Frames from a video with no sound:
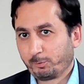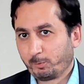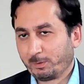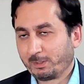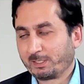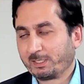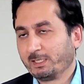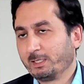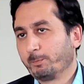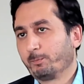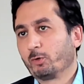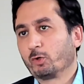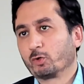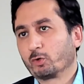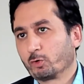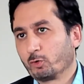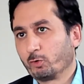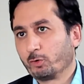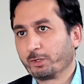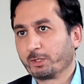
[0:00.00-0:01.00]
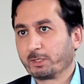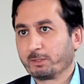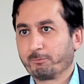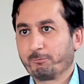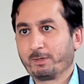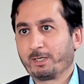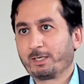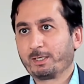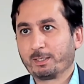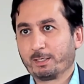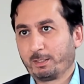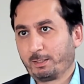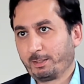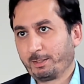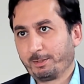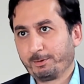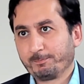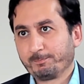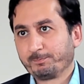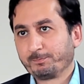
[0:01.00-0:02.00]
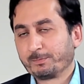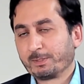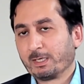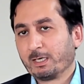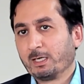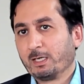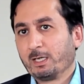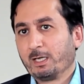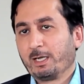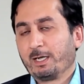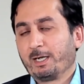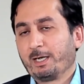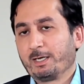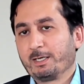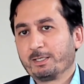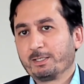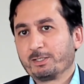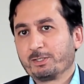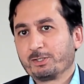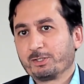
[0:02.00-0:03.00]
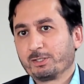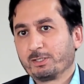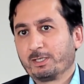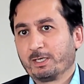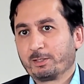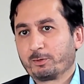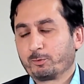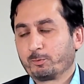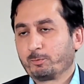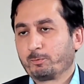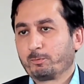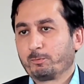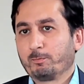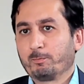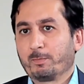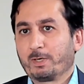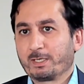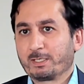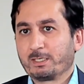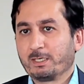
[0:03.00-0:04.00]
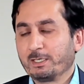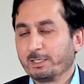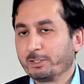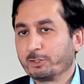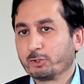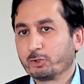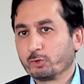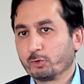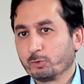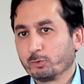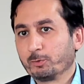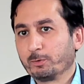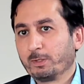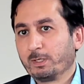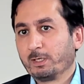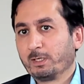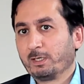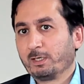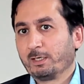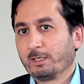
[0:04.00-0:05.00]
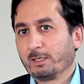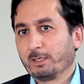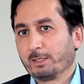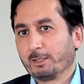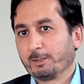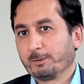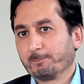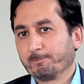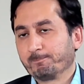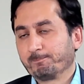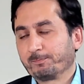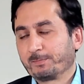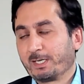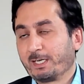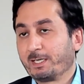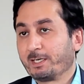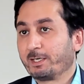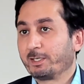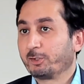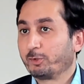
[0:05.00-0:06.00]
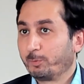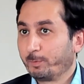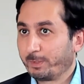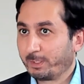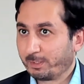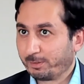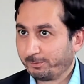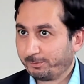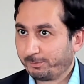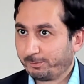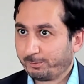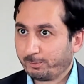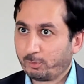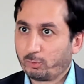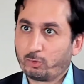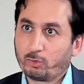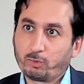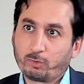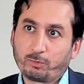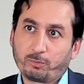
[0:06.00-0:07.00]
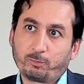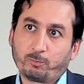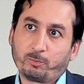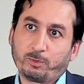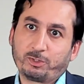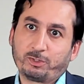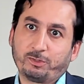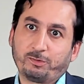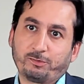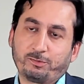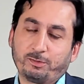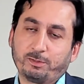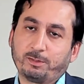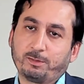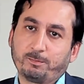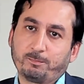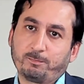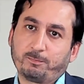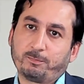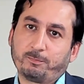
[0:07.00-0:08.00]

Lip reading: will keep on going very high, and that might lead to arrhythmias, which is the